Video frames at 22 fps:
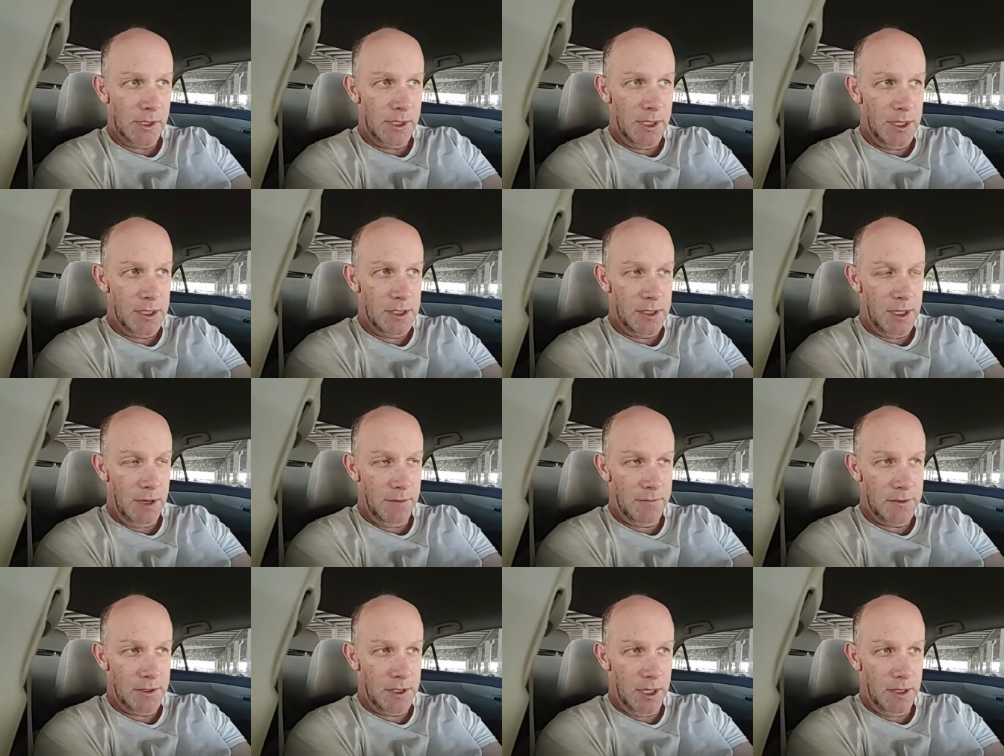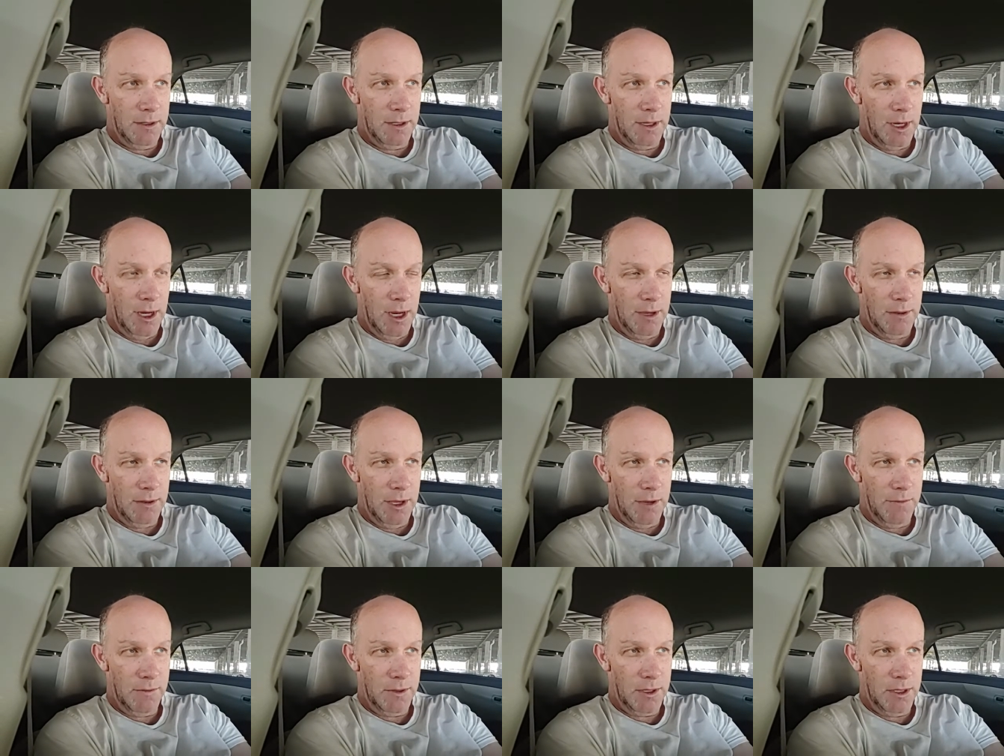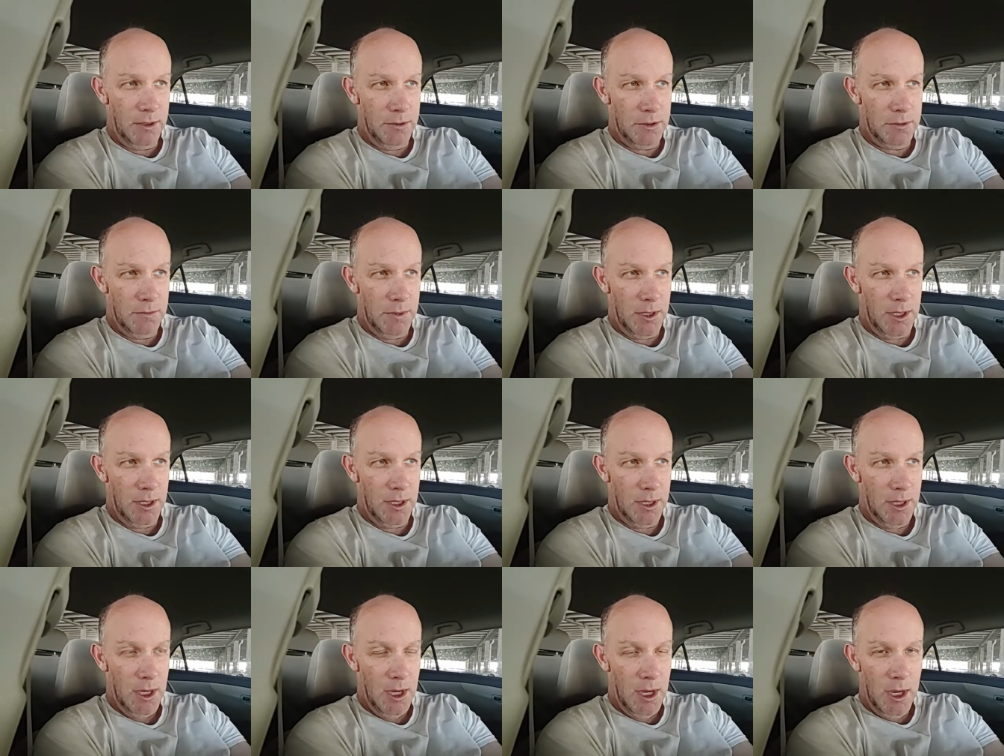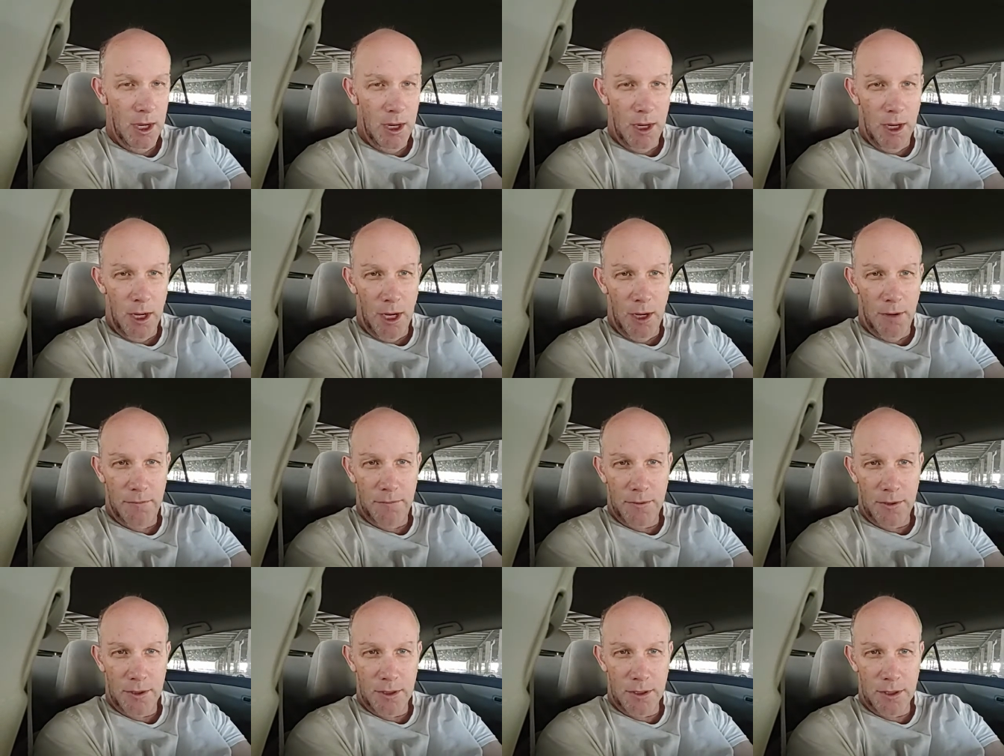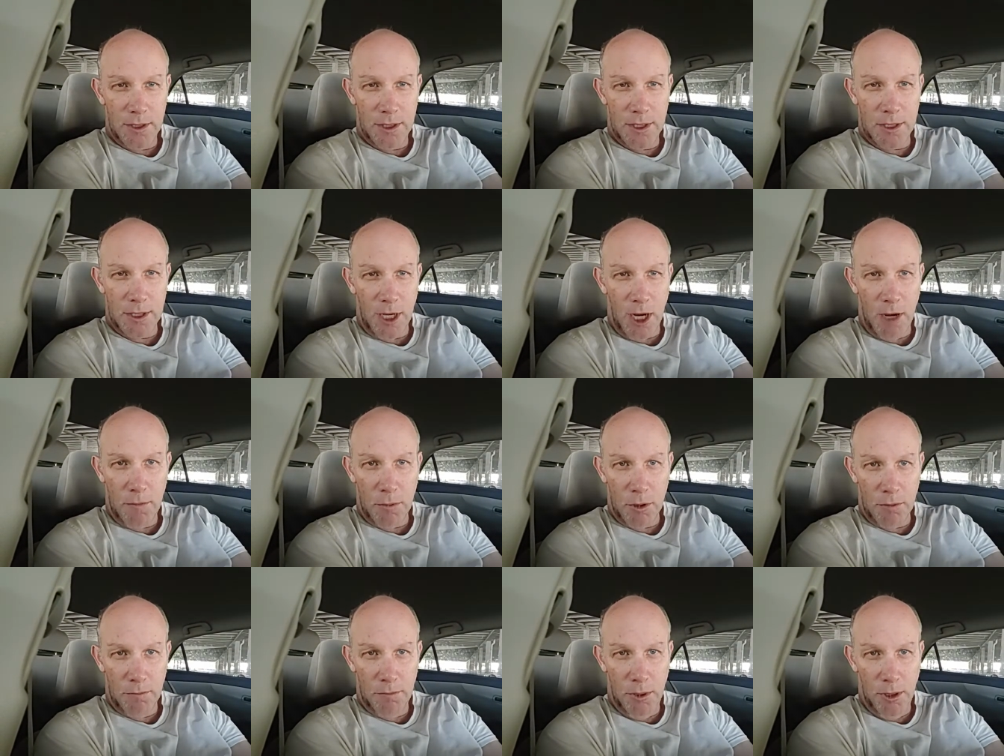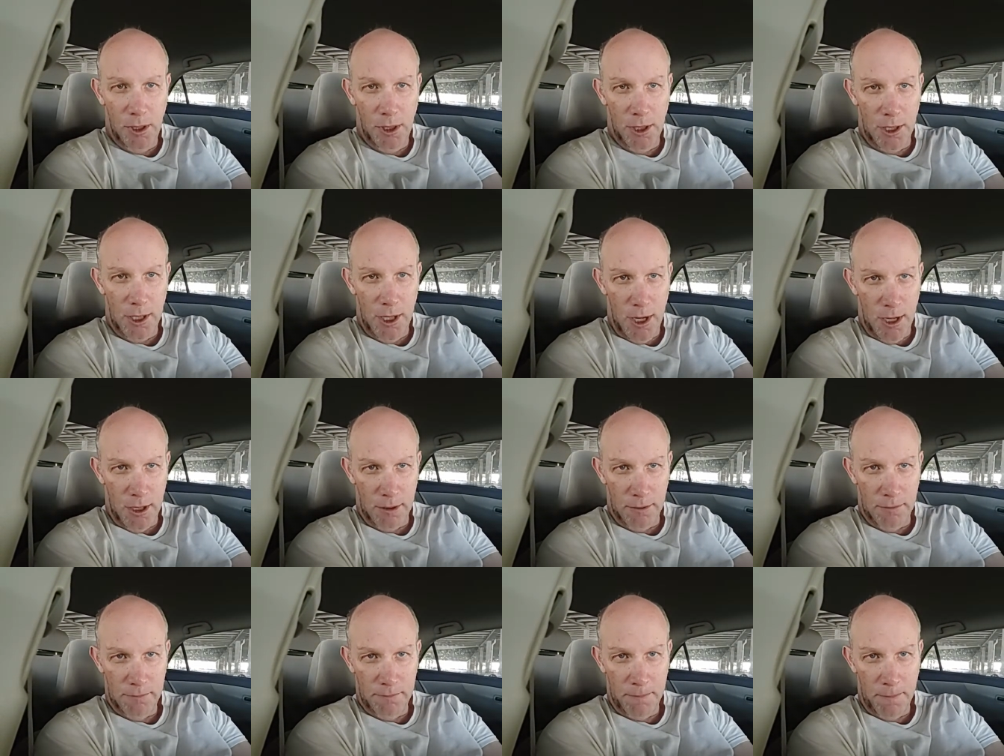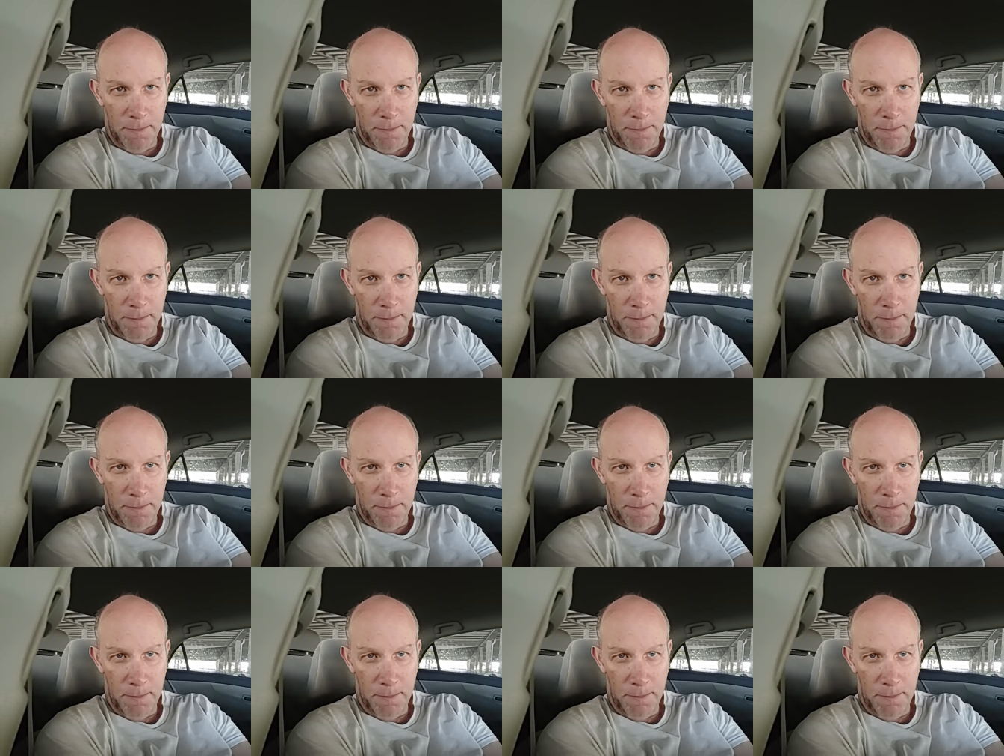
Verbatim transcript: is they've said that I, uh, they've accused me of cyberbullying